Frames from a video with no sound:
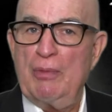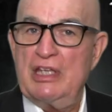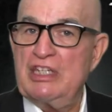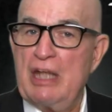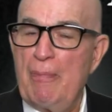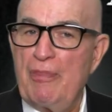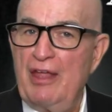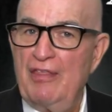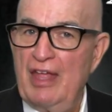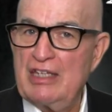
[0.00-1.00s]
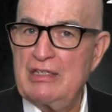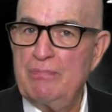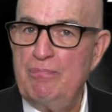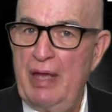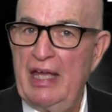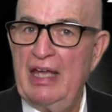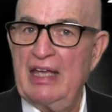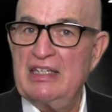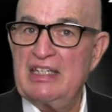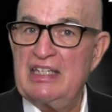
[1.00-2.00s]
to be something that's big
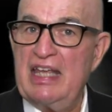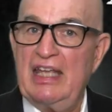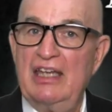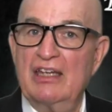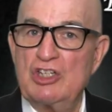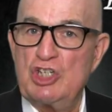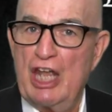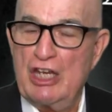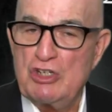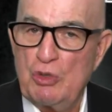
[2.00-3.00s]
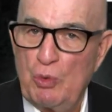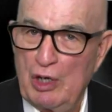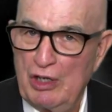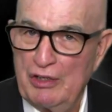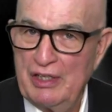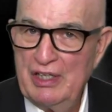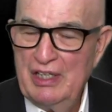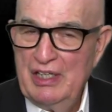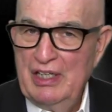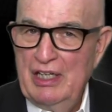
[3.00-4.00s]
and seeking to change the world,
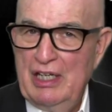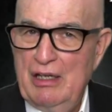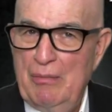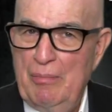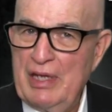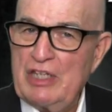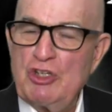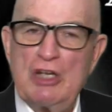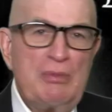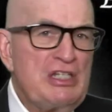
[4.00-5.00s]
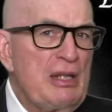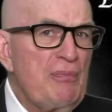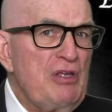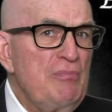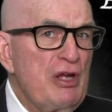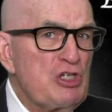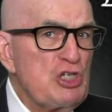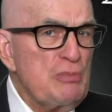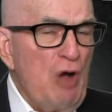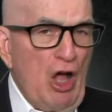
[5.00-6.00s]
but it's going to be something much
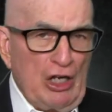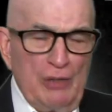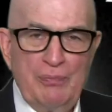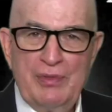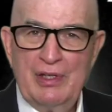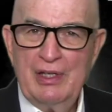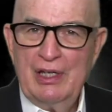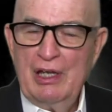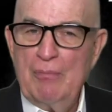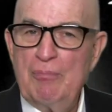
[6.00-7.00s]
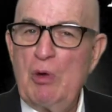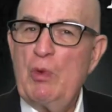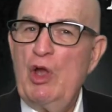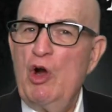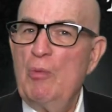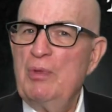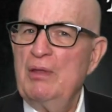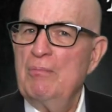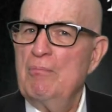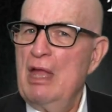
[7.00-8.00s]
smaller, but we hope
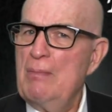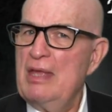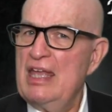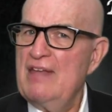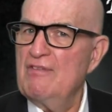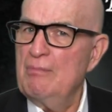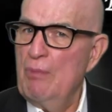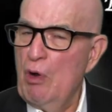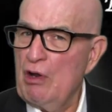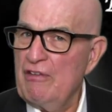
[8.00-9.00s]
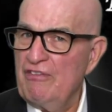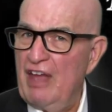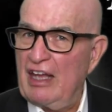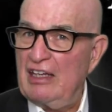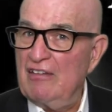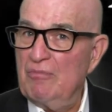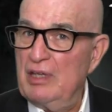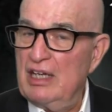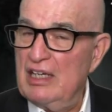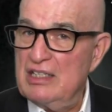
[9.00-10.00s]
maybe even more effective,
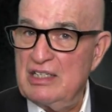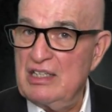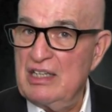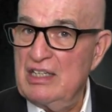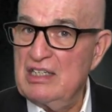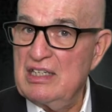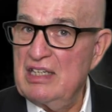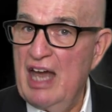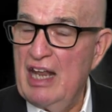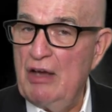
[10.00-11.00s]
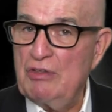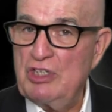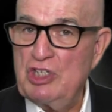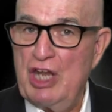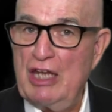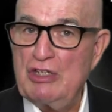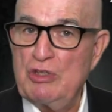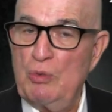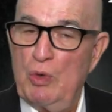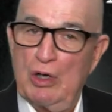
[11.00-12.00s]
because this is not out to change
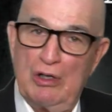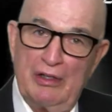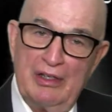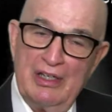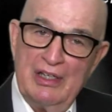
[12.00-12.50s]
the world.